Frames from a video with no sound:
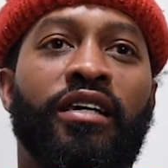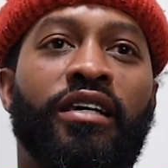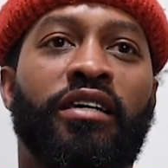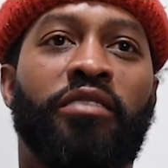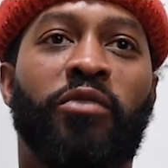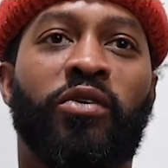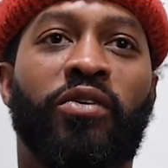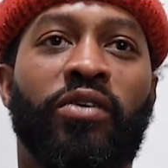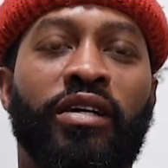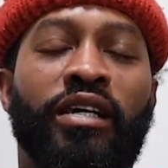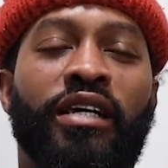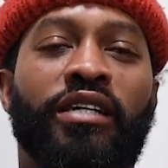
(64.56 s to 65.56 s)
in a more
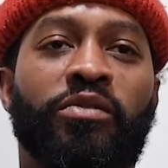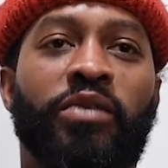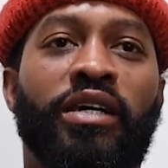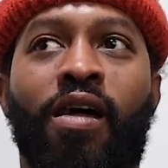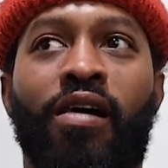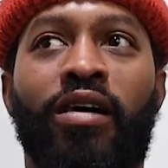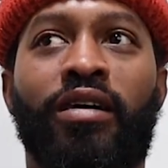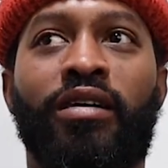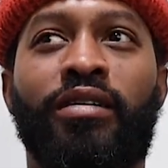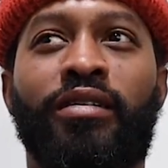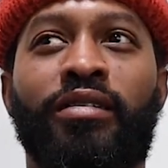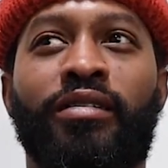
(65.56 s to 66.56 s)
organized way.
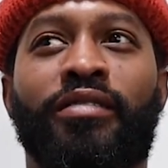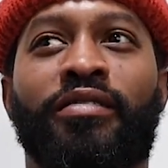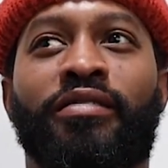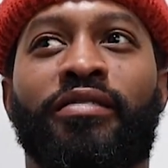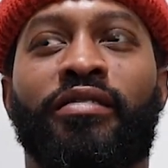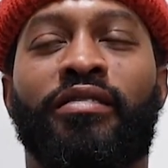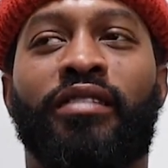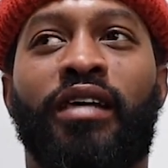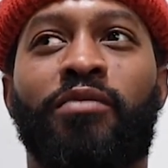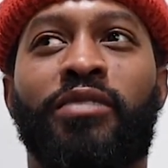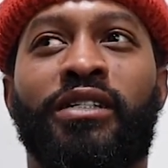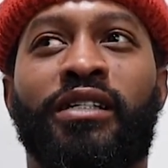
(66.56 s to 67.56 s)
I
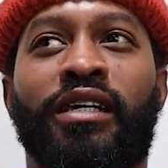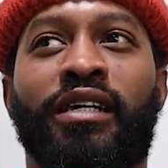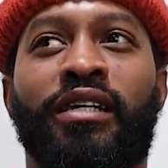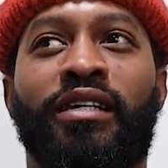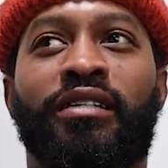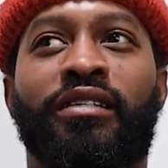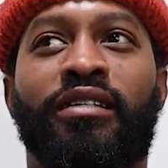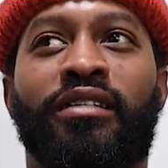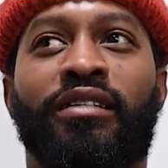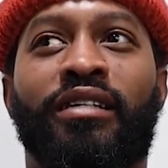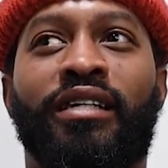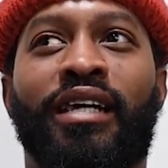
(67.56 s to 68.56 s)
would say
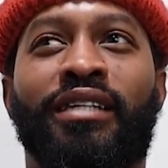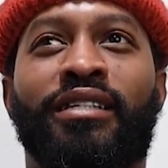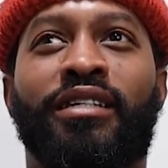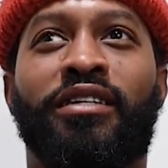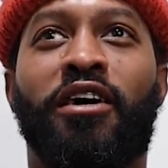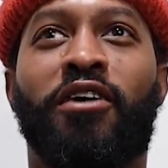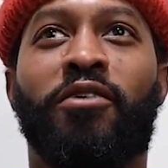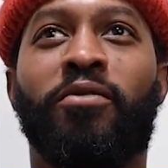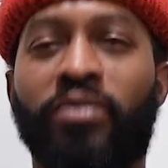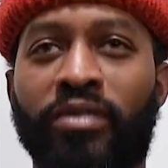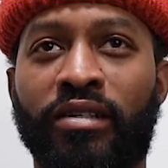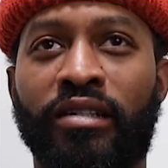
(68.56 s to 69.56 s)
yes and no,